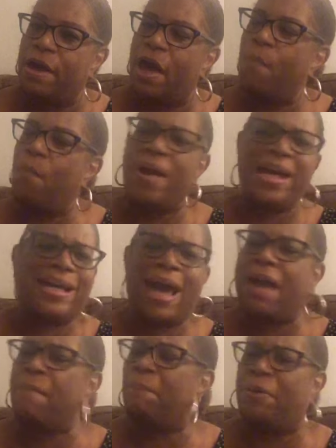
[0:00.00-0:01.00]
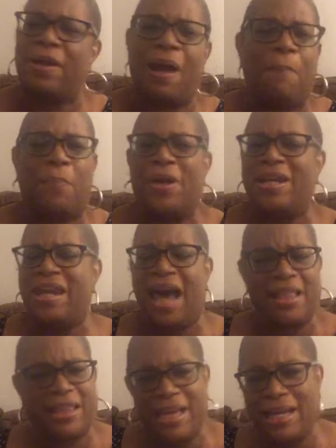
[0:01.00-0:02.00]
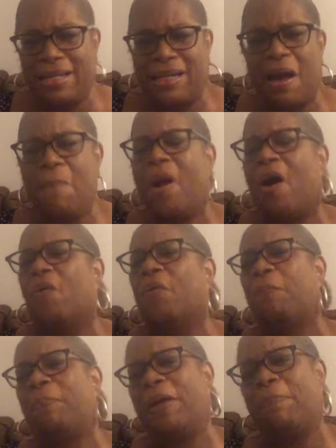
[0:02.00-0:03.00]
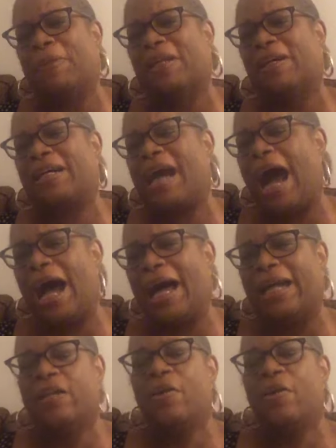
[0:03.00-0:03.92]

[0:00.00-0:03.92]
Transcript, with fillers: And we can't put up with nothing. Come on, people of God.